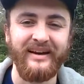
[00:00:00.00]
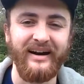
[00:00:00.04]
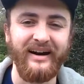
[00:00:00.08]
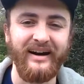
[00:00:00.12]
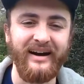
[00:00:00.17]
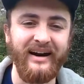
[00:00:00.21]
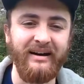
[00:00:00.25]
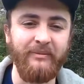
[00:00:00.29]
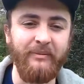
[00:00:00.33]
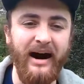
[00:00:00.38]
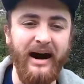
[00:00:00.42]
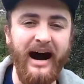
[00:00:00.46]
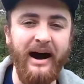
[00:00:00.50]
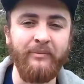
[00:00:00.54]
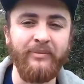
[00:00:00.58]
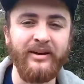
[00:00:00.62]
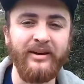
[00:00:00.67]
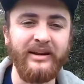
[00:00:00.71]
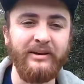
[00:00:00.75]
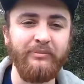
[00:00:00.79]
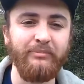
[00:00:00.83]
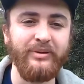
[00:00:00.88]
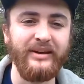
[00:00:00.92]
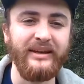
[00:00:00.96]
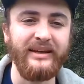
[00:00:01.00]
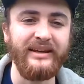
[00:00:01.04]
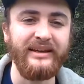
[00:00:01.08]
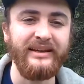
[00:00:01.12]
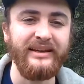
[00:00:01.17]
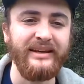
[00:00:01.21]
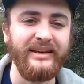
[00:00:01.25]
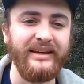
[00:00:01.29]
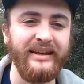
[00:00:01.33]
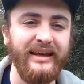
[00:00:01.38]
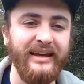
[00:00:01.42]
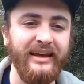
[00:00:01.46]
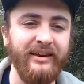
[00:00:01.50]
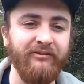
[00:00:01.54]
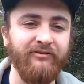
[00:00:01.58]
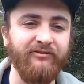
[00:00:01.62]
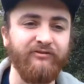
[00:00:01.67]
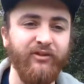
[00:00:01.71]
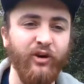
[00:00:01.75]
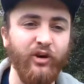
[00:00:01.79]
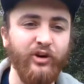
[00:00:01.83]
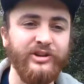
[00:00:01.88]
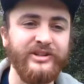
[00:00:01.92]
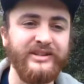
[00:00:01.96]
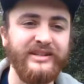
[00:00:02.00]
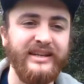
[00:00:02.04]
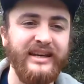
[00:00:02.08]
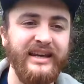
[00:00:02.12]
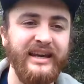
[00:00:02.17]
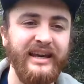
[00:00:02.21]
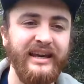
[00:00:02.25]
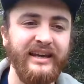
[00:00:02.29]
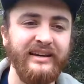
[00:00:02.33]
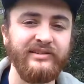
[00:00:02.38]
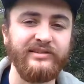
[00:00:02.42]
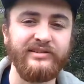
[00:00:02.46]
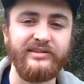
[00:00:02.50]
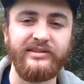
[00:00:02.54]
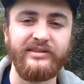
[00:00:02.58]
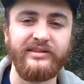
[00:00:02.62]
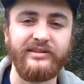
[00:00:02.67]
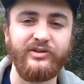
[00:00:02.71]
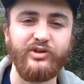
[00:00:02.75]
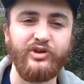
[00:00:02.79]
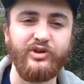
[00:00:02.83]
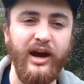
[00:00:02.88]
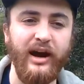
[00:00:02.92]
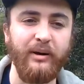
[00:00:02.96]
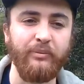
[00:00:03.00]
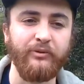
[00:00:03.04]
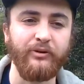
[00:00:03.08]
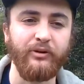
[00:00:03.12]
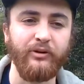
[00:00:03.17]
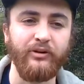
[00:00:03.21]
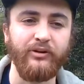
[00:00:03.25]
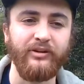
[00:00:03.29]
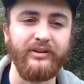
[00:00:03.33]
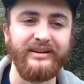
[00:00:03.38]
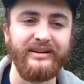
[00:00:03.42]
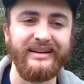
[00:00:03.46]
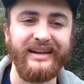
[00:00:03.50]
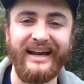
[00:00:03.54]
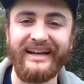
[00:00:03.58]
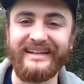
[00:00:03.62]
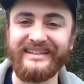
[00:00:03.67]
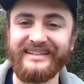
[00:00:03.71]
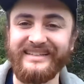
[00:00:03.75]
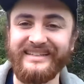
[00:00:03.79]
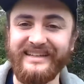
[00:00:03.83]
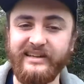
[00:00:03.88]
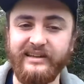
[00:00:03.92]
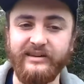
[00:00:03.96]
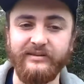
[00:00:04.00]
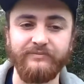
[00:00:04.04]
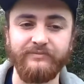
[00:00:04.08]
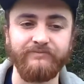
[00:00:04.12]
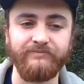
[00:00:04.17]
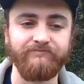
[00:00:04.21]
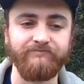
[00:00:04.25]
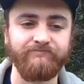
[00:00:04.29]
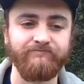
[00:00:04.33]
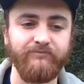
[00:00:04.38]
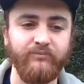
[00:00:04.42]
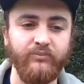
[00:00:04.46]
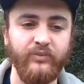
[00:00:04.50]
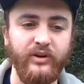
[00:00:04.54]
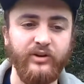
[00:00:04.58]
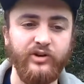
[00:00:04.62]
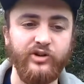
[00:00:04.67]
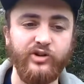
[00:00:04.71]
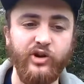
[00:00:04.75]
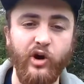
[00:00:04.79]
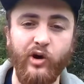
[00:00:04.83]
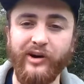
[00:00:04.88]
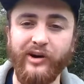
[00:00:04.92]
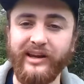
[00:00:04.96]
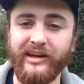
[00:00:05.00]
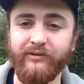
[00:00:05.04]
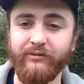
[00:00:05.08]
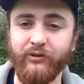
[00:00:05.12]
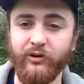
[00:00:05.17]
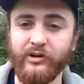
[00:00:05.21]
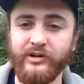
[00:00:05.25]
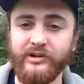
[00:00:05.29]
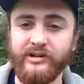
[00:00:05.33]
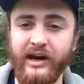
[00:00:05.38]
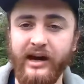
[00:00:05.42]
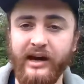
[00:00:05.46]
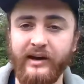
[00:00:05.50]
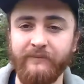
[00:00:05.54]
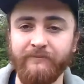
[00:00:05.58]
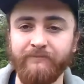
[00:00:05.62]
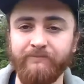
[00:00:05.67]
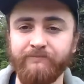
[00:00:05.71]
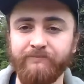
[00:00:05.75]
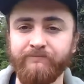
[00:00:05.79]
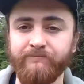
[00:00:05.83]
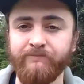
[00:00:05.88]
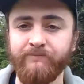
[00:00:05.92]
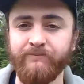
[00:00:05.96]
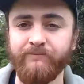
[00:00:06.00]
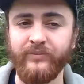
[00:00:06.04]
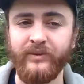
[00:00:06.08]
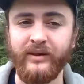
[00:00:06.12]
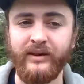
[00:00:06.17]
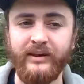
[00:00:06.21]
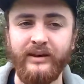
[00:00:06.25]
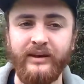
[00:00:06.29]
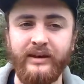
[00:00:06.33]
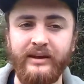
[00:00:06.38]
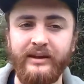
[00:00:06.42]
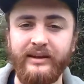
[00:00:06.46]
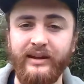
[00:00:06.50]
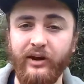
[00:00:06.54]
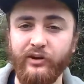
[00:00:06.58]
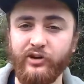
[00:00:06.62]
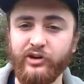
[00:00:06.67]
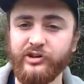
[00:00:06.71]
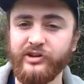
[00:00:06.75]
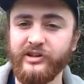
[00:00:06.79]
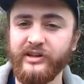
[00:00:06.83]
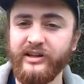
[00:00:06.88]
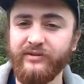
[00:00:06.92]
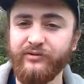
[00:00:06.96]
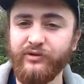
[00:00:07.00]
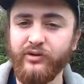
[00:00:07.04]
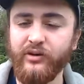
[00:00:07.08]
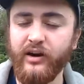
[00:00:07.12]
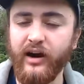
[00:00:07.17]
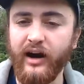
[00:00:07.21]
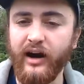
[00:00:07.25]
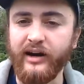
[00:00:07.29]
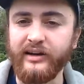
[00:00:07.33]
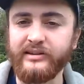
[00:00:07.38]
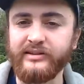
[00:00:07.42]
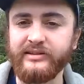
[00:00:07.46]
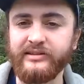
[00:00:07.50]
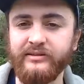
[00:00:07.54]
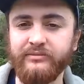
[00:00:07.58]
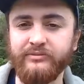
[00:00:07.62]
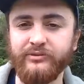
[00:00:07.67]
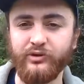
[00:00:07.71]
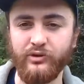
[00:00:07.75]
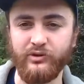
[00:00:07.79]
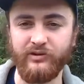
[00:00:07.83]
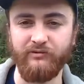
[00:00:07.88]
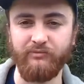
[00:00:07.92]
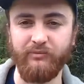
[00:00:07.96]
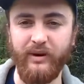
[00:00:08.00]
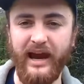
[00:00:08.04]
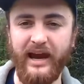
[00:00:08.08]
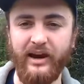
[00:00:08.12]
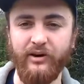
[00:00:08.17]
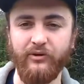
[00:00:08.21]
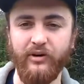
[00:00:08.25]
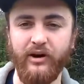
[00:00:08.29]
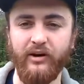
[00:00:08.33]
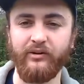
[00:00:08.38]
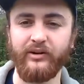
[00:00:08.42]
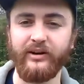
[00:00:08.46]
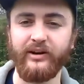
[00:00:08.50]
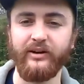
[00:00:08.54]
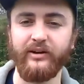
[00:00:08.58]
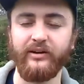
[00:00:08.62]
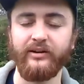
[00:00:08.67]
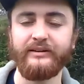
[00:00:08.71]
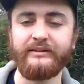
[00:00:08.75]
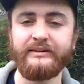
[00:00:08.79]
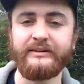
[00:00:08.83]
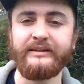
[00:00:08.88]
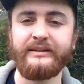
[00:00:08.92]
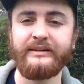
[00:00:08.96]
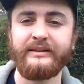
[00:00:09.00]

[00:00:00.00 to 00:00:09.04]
I'm going to be in 1 Kings chapter 19, starting in verse 9. Now, just to give you guys some sort of background here,